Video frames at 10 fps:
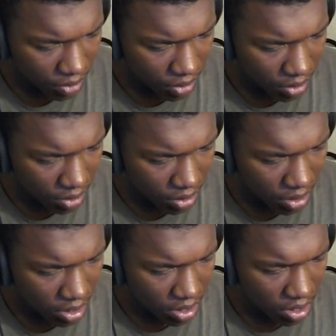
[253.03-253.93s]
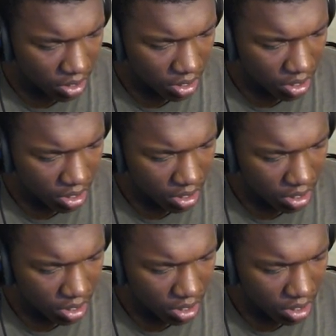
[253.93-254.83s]

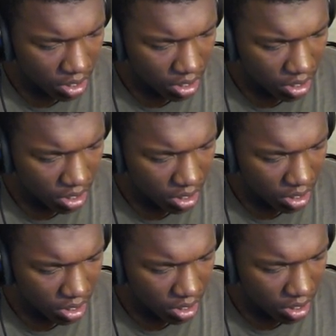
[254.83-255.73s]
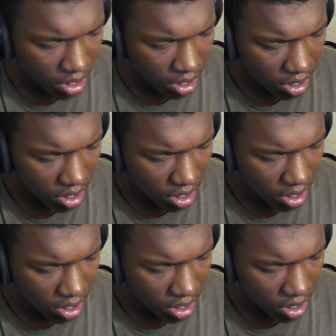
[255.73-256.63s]

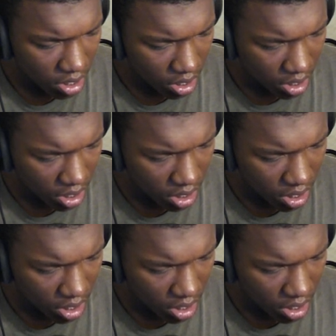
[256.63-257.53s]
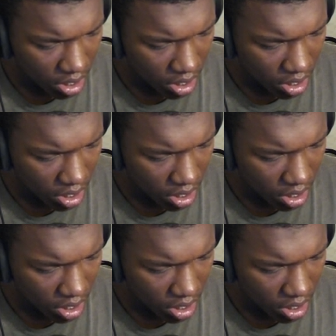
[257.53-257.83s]
(silence)